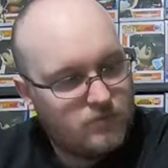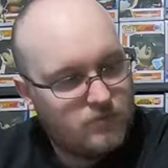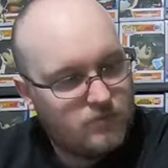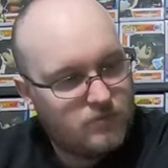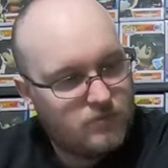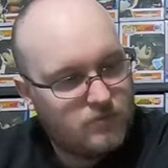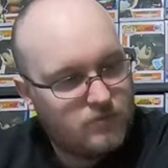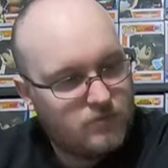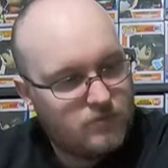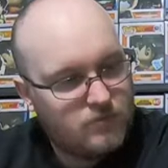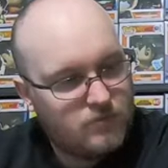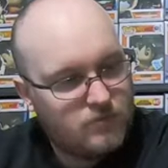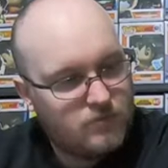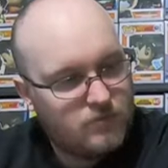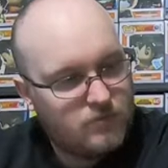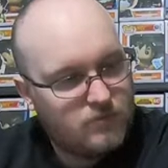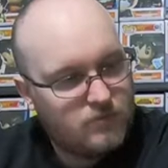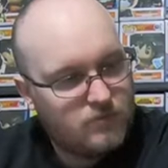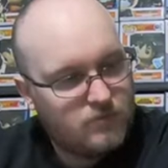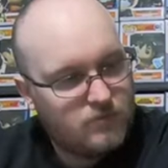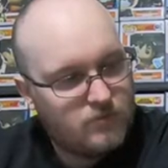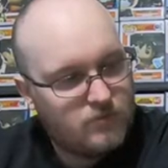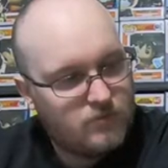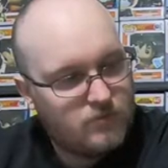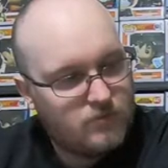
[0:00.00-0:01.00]

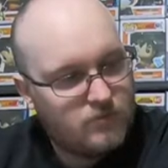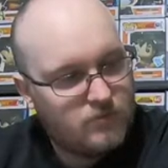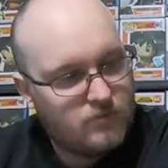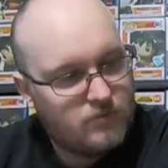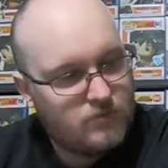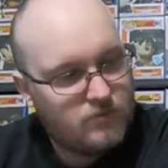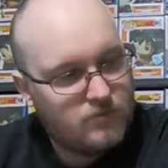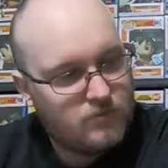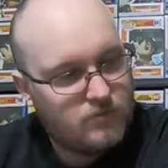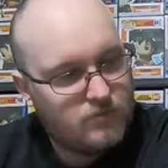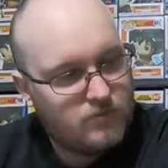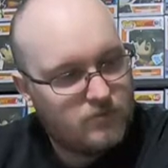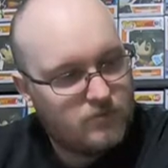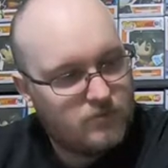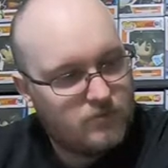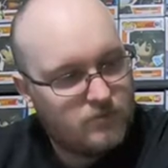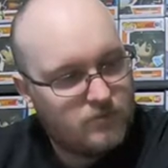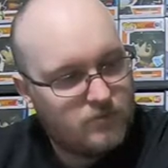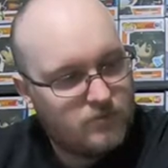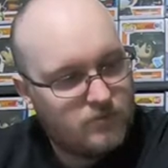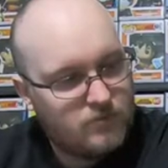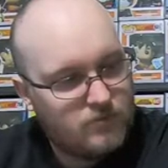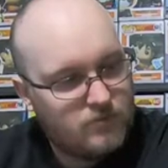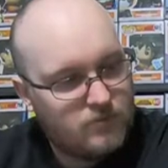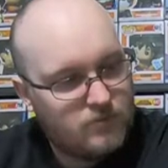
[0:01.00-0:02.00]

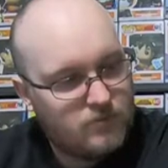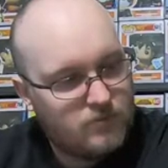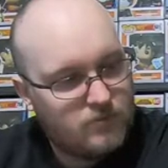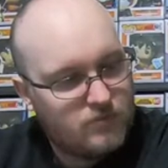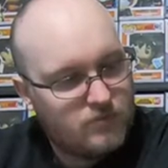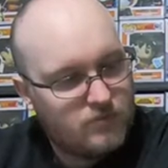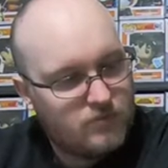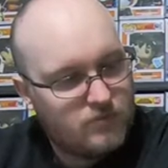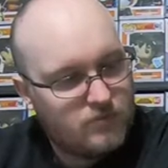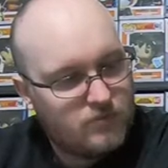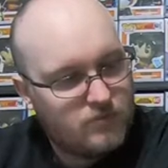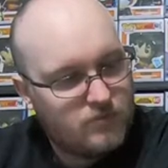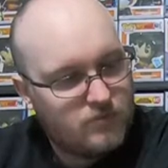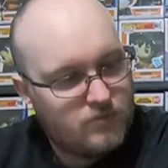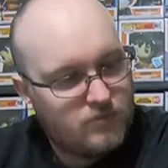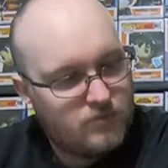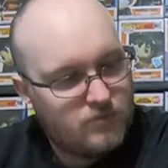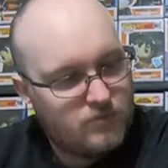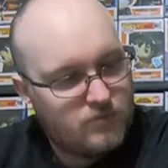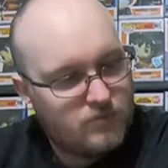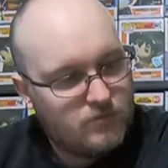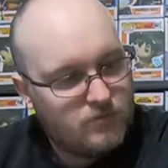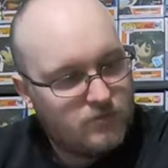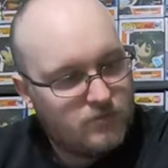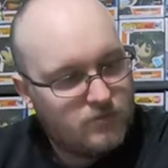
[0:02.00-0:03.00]

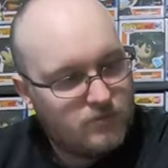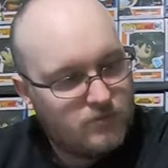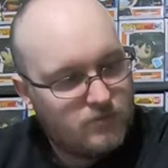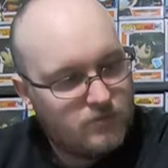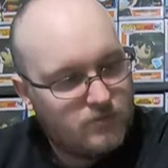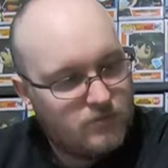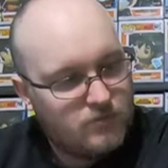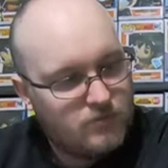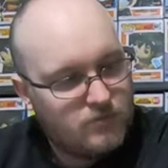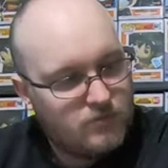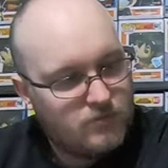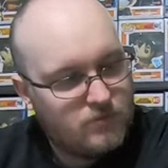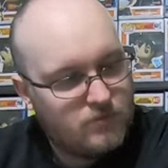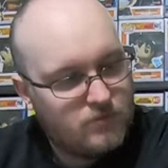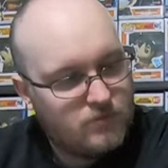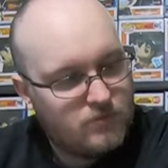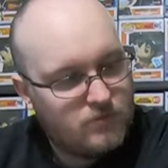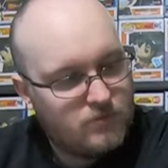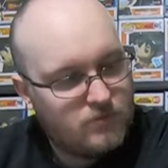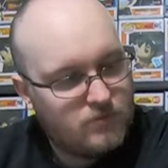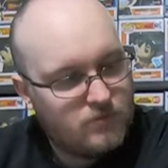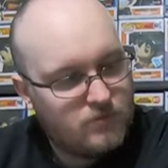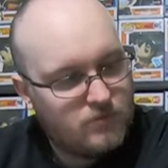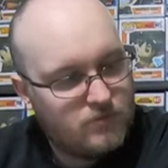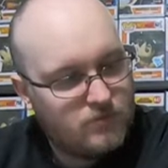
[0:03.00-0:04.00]

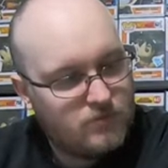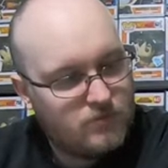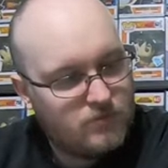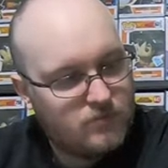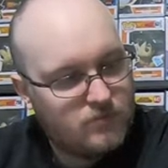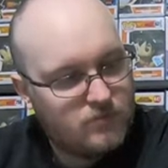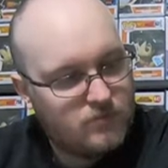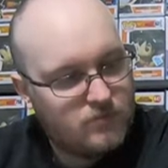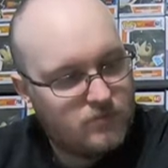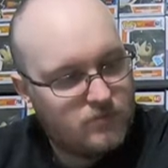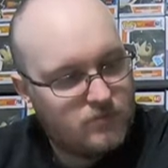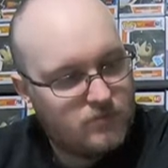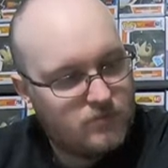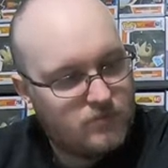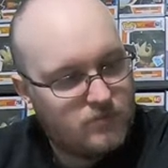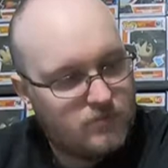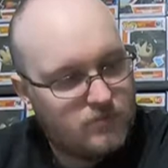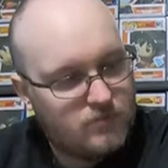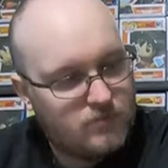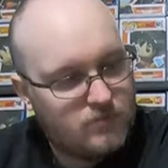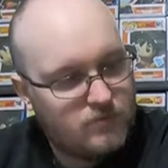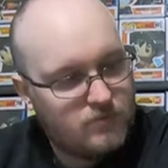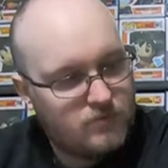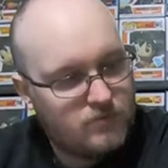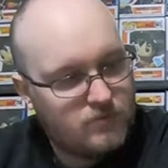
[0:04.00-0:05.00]

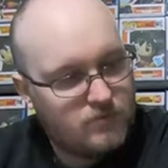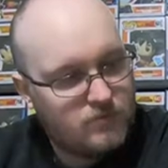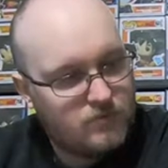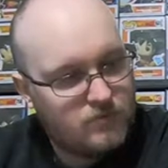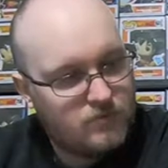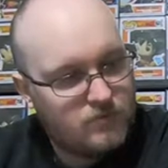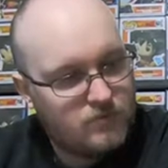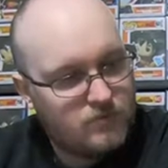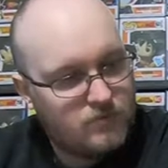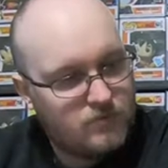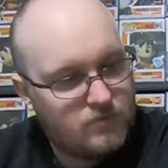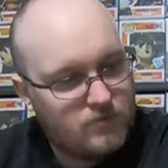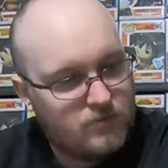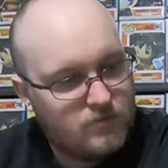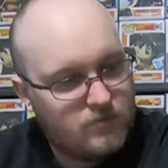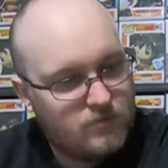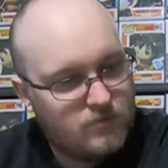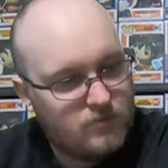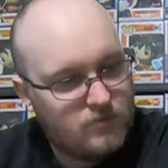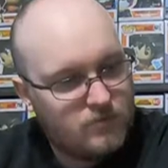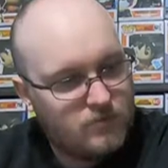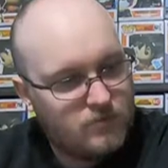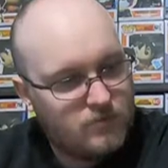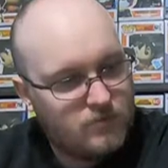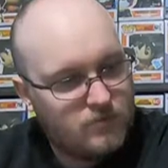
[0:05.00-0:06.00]

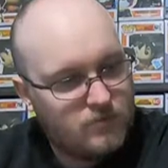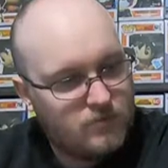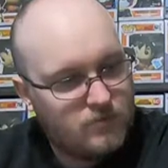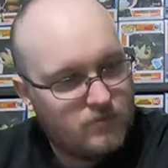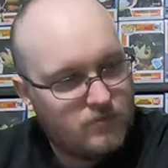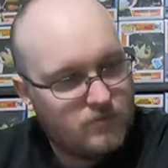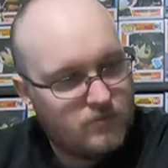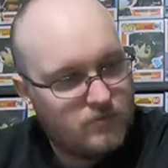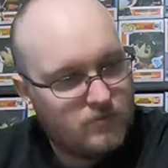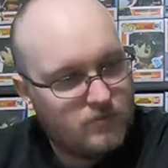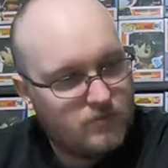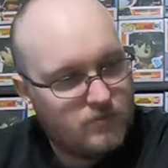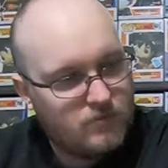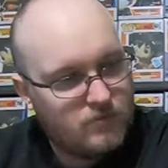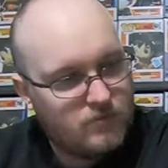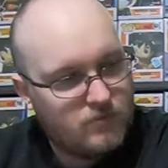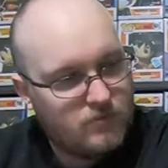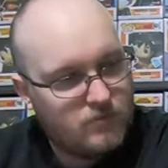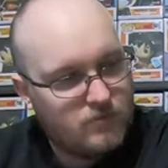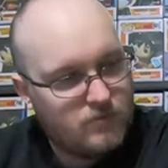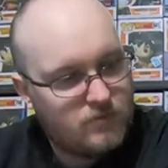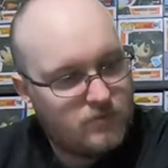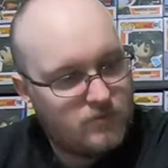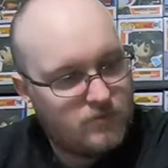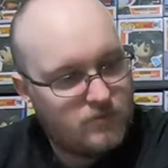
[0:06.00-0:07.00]

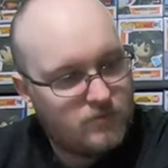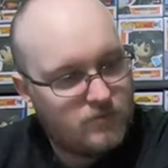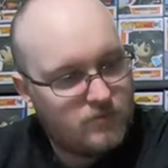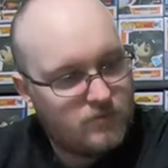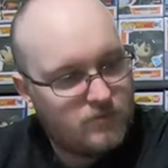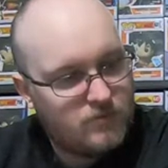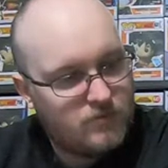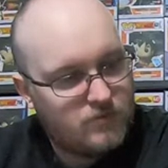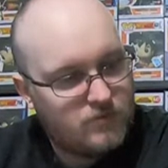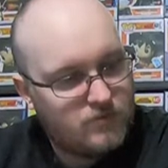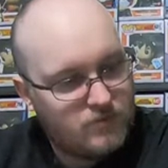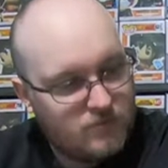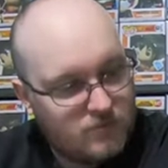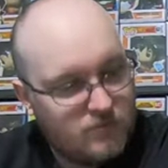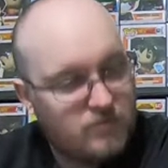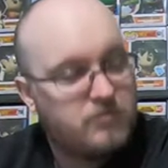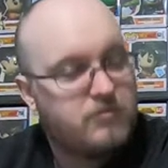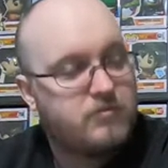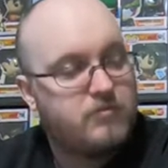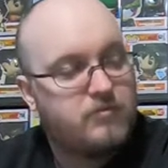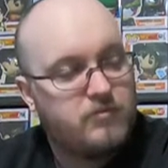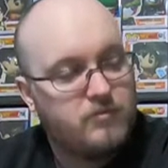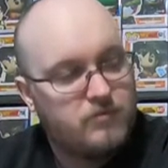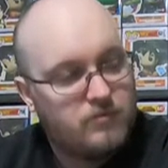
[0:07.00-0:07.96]
(not speaking)